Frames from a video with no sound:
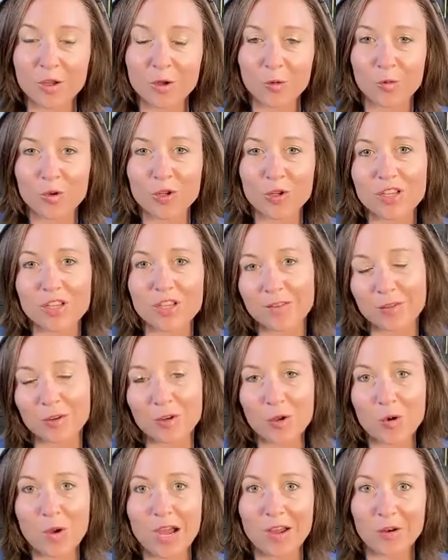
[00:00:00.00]
We just have to
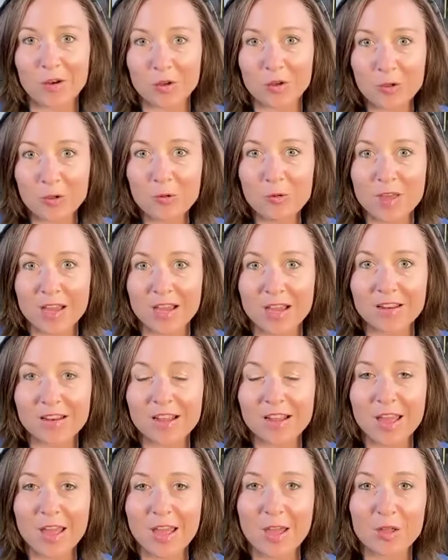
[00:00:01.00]
know how to do that.
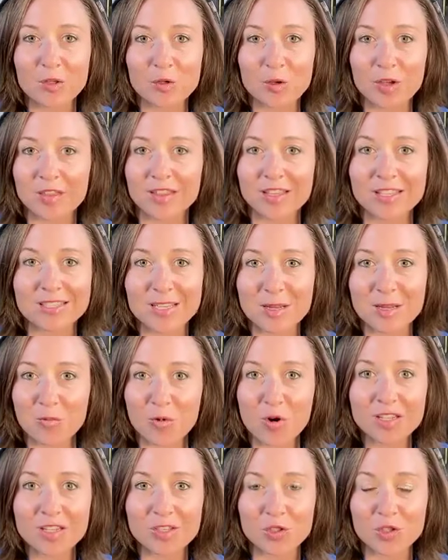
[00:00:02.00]
And so I think step
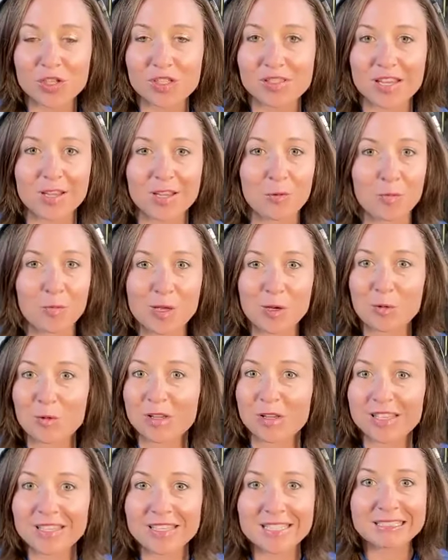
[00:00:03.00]
one is just like being
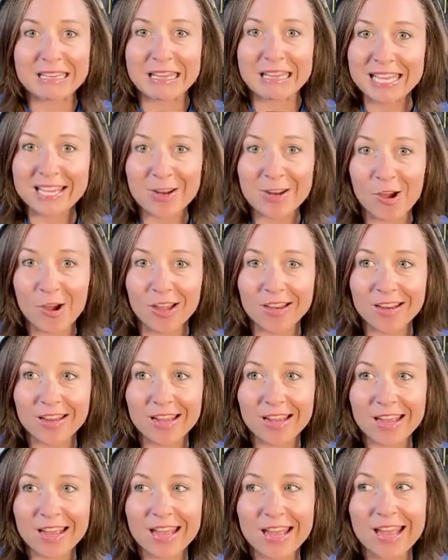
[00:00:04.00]
willing to take it on.
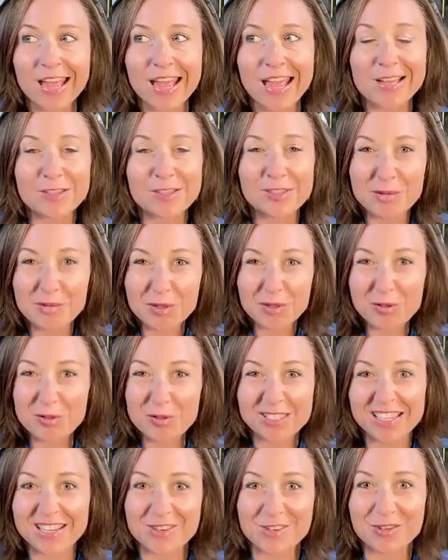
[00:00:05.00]
And step two
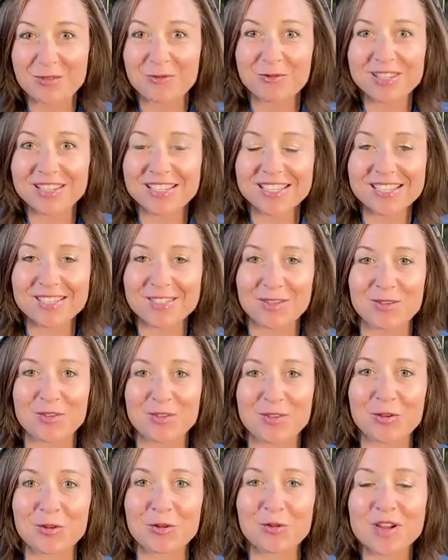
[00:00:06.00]
is actually really easy
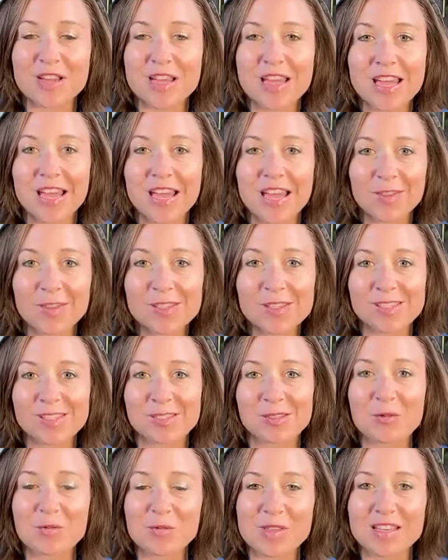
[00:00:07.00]
too. And this is
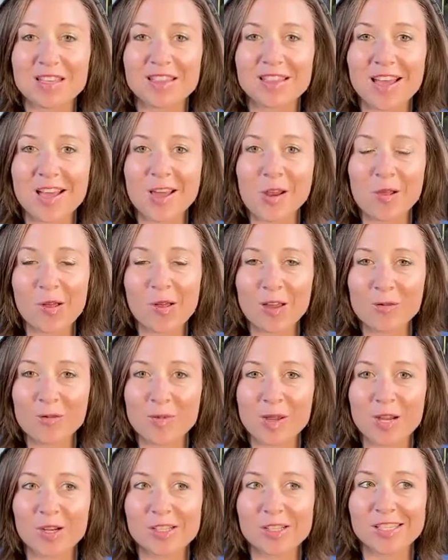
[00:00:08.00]
something that a lot of
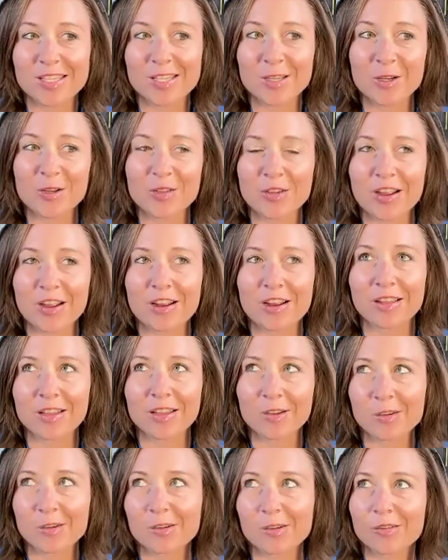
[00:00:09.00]
parents hear and they're kind of
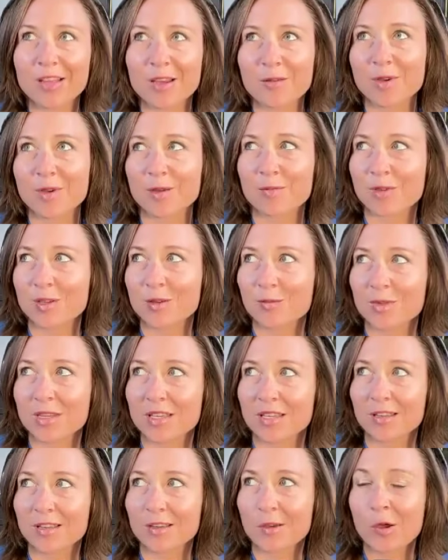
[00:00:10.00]
like, oh, that might be
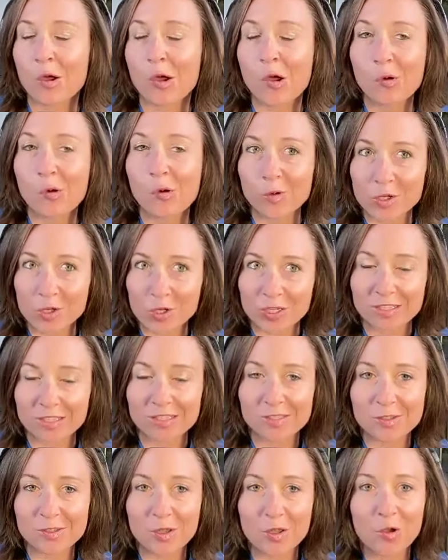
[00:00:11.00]
me, which
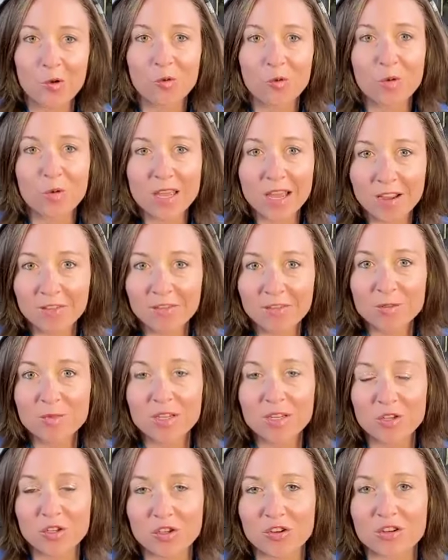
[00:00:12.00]
is we have to
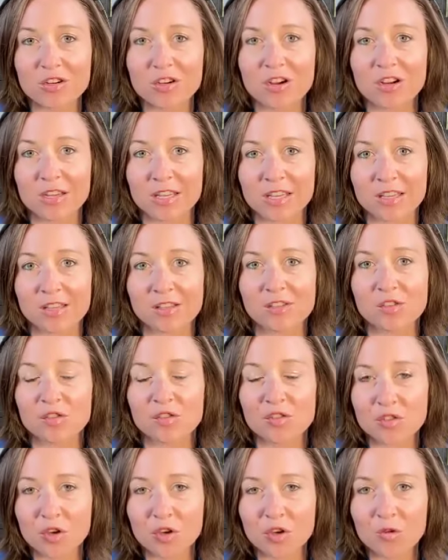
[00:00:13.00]
make sure our kids
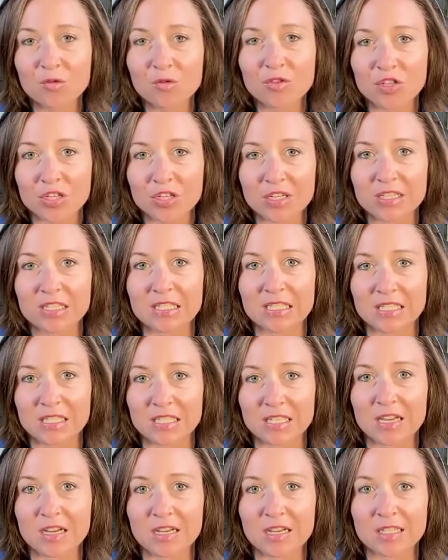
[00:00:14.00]
don't just
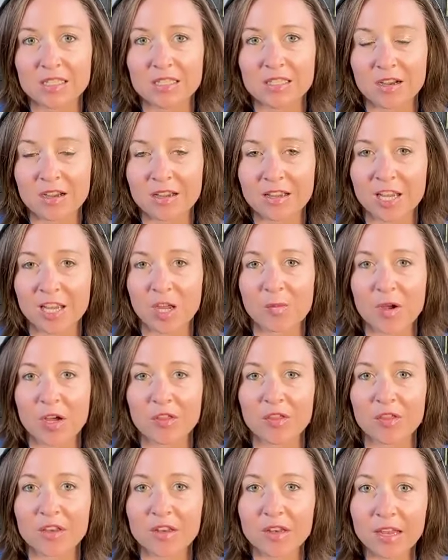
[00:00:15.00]
see us talking
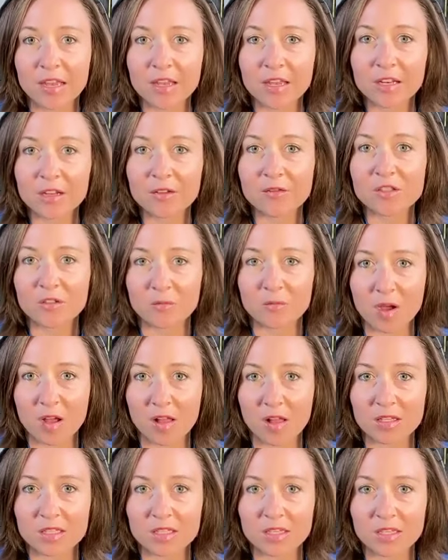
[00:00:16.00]
about the negatives of
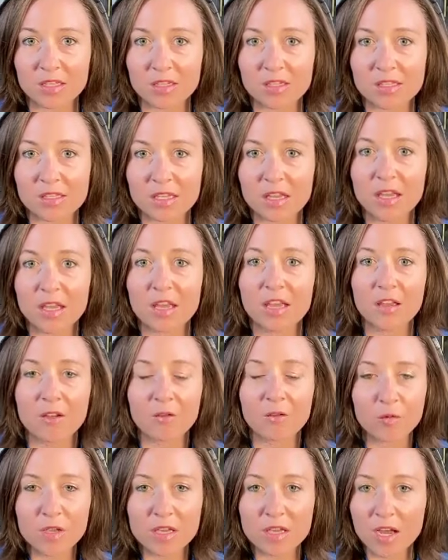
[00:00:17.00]
politics.
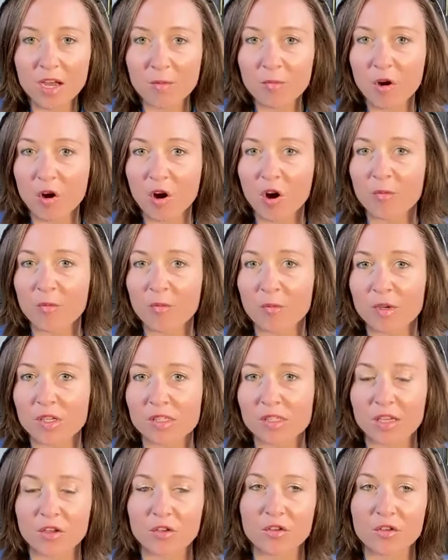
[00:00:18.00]
If we come home and we
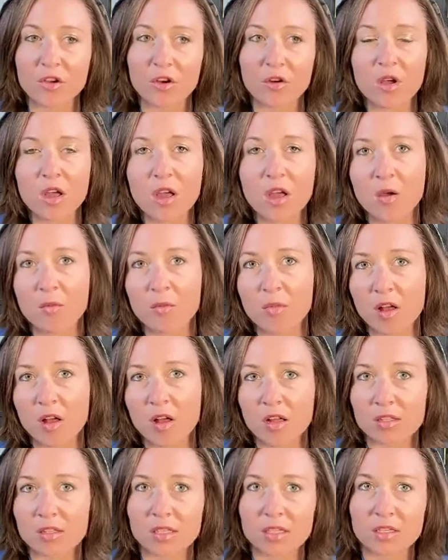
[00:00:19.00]
say, you know,
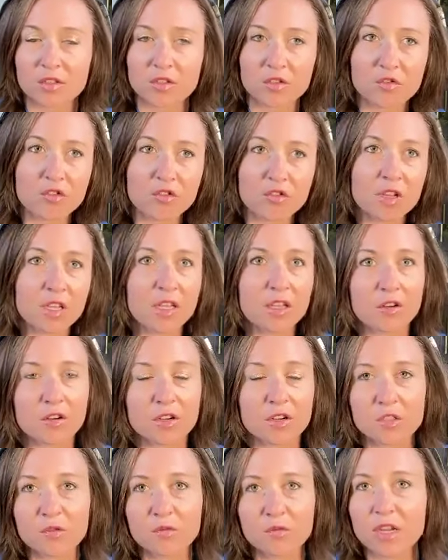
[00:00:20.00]
politics is crooked or
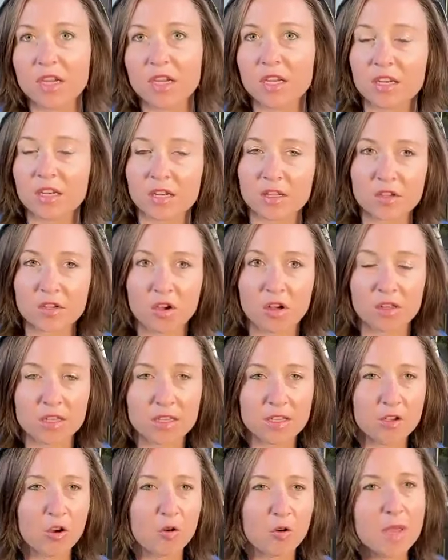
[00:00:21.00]
it's rigged and it's all
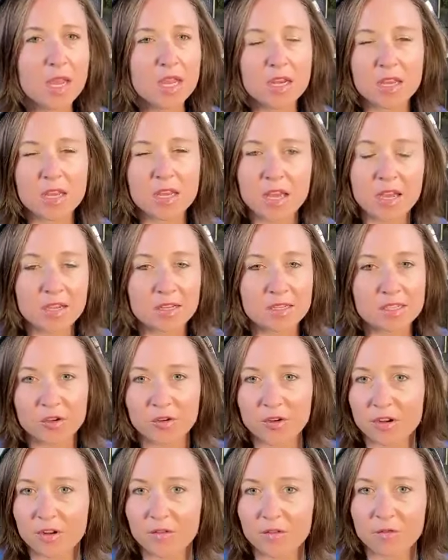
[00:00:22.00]
egomaniacs, they're
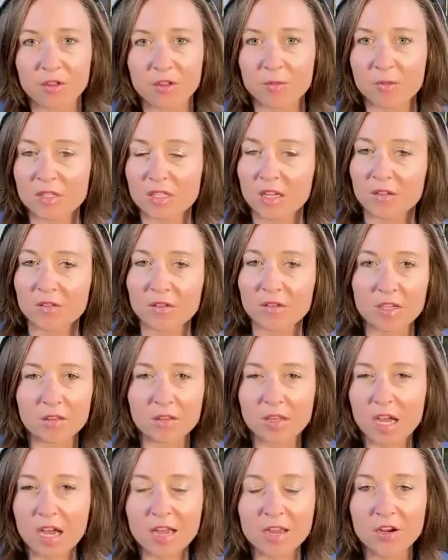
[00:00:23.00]
in it for themselves, they're
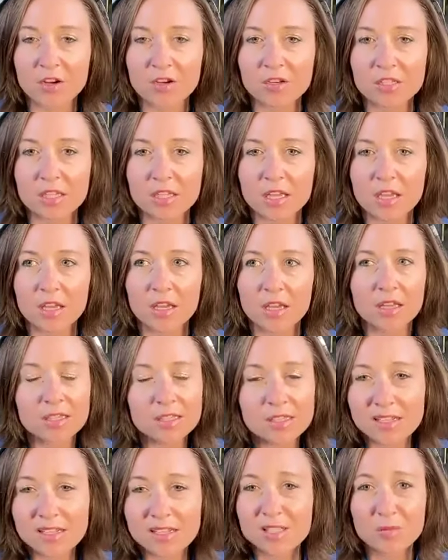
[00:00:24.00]
liars, it's
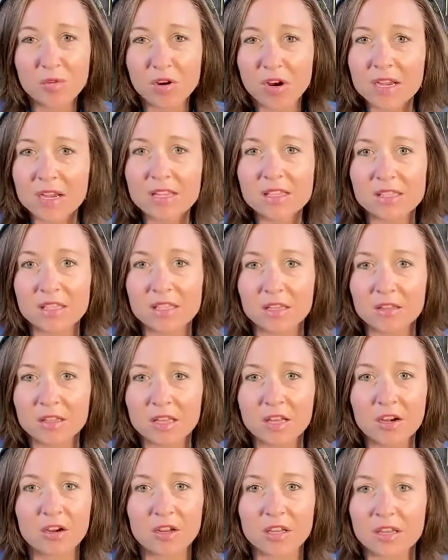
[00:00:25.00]
not surprising
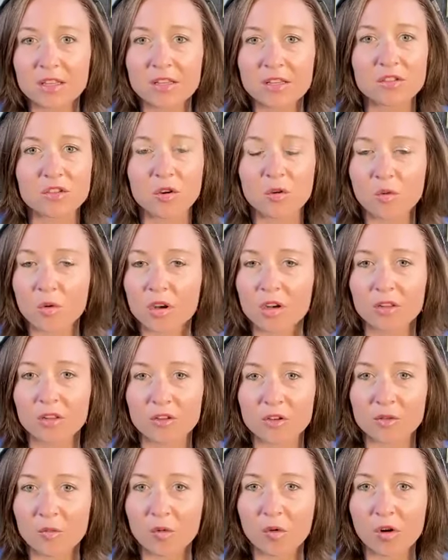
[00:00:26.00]
that our kids don't want to
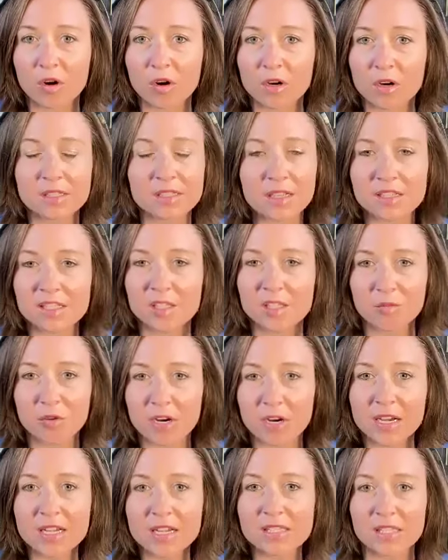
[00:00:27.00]
learn more. It's not
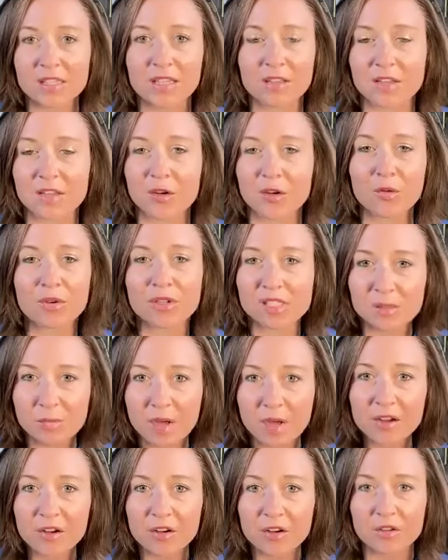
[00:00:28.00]
surprising that they don't
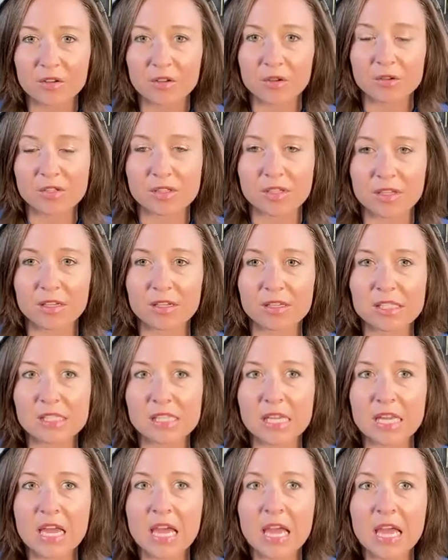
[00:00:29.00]
aspire to those things.